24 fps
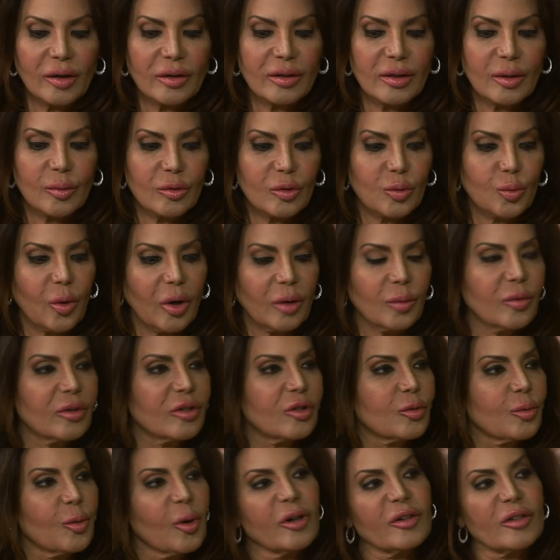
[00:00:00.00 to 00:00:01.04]
there was one with
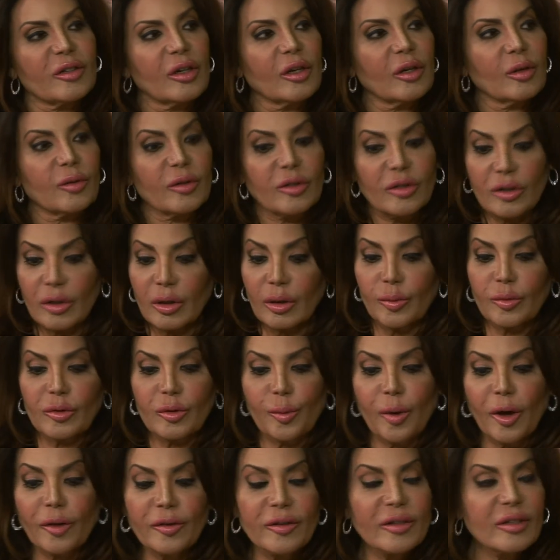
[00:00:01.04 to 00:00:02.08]
Swarovski crystal. It was
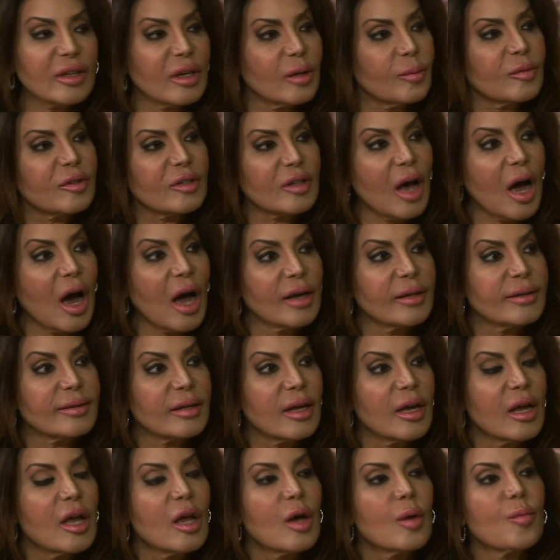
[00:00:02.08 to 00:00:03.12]
about the same size,
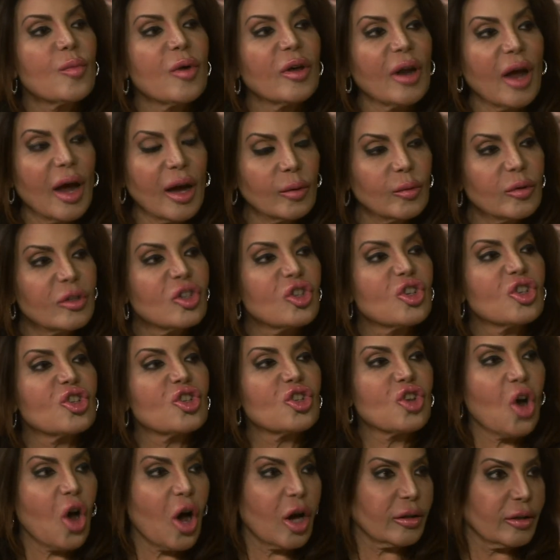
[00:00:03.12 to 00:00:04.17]
but I was
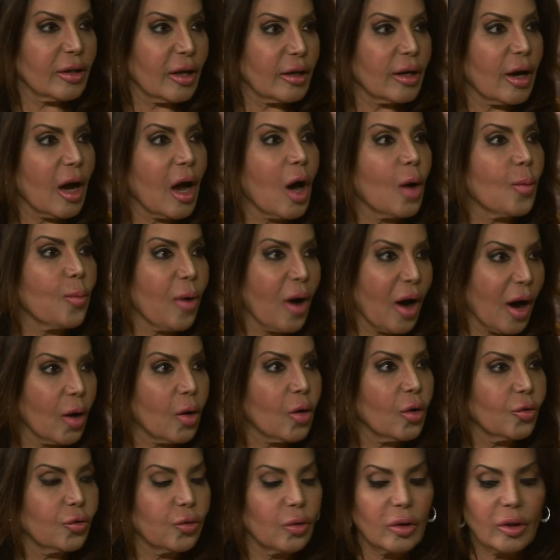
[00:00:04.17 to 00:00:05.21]
shocked at how
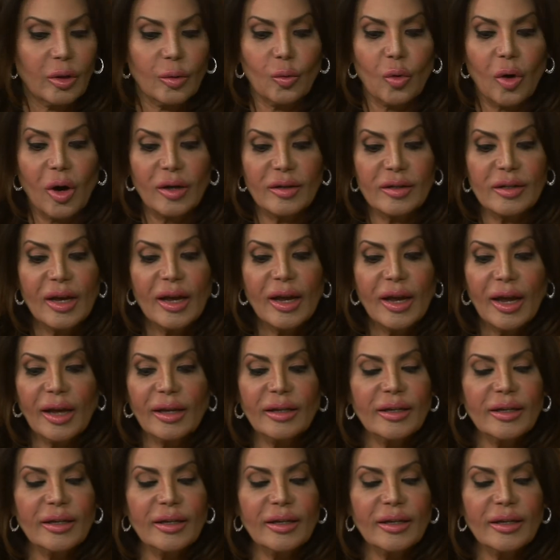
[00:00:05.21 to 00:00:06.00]
powerful it was, and